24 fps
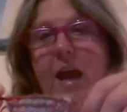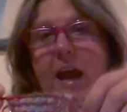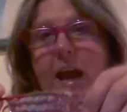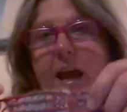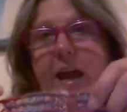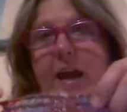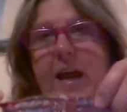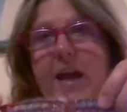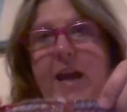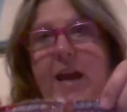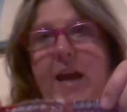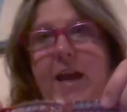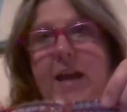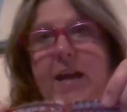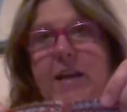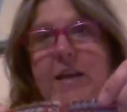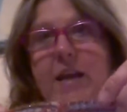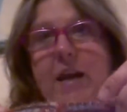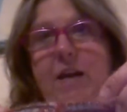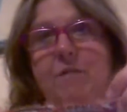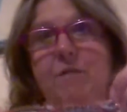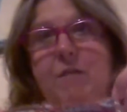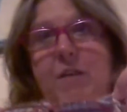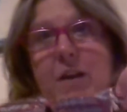and
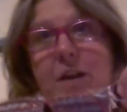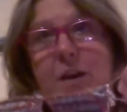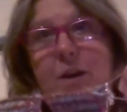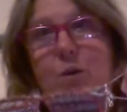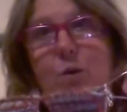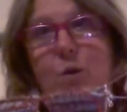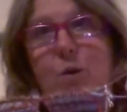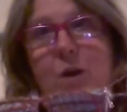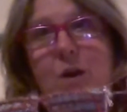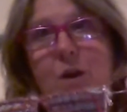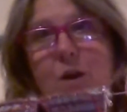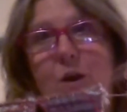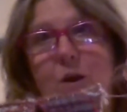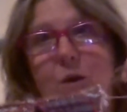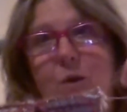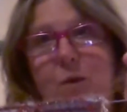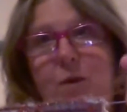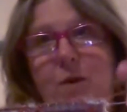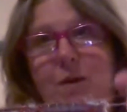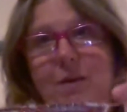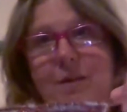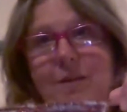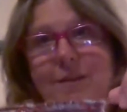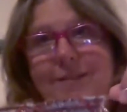I've knit a row